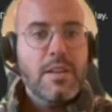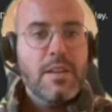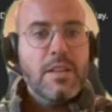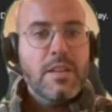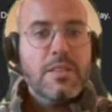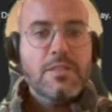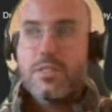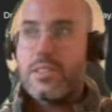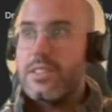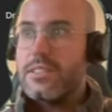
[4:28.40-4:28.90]

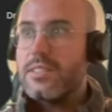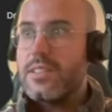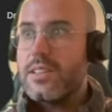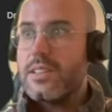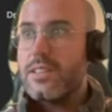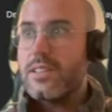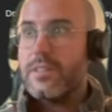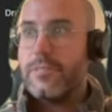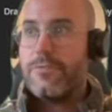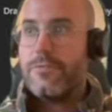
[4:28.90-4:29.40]
So this
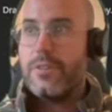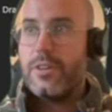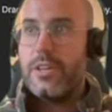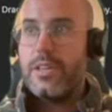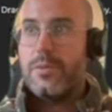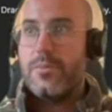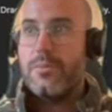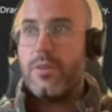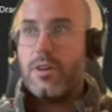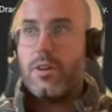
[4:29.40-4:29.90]
data
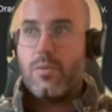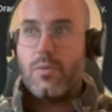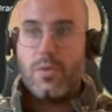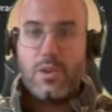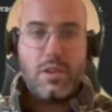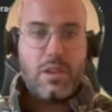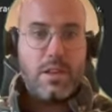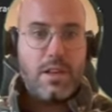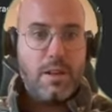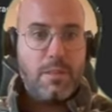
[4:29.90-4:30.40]
frame
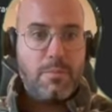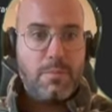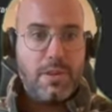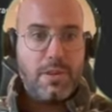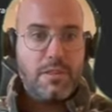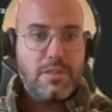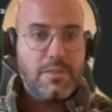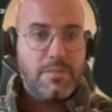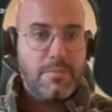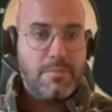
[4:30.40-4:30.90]
will help
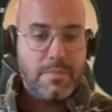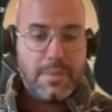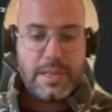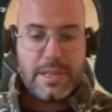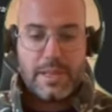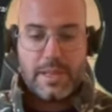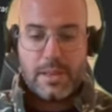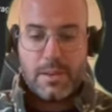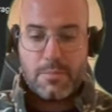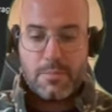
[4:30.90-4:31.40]
us
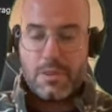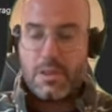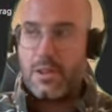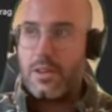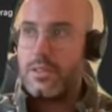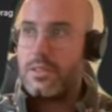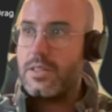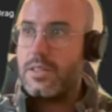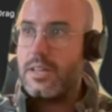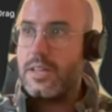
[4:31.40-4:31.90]
making a
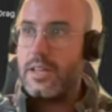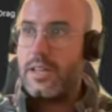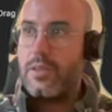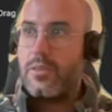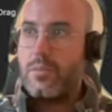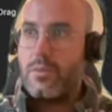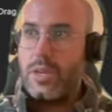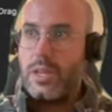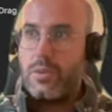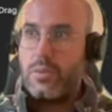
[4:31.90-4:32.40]
plot,
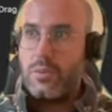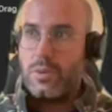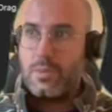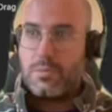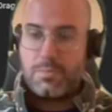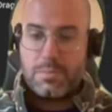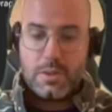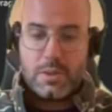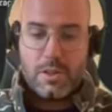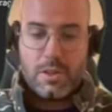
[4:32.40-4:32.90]
and we will
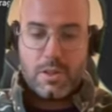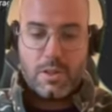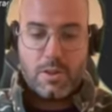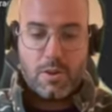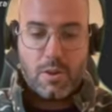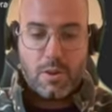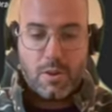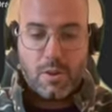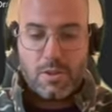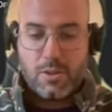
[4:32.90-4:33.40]
plot
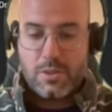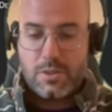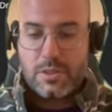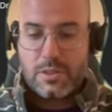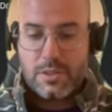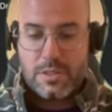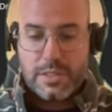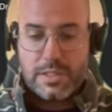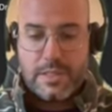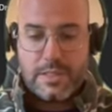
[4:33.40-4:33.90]
all
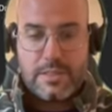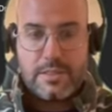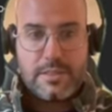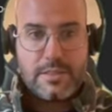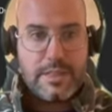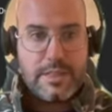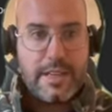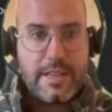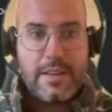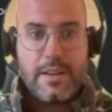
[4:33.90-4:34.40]
these
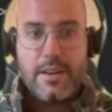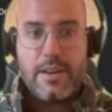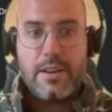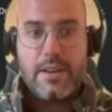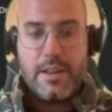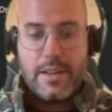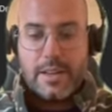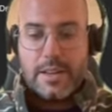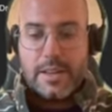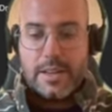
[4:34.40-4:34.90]
data
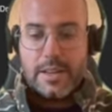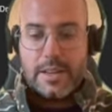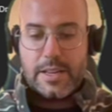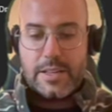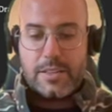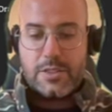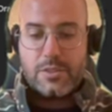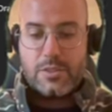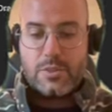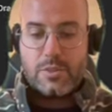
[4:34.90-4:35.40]

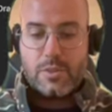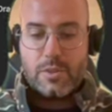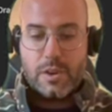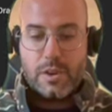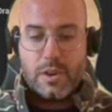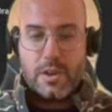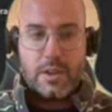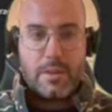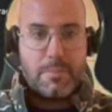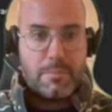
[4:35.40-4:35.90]
into
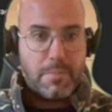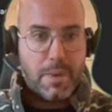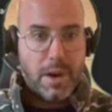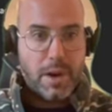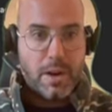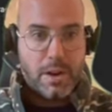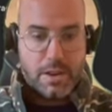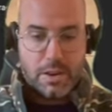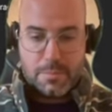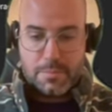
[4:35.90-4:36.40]
a
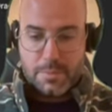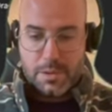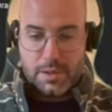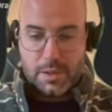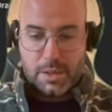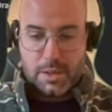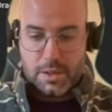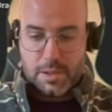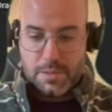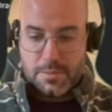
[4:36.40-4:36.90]
bar
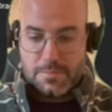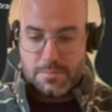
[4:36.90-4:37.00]
plot.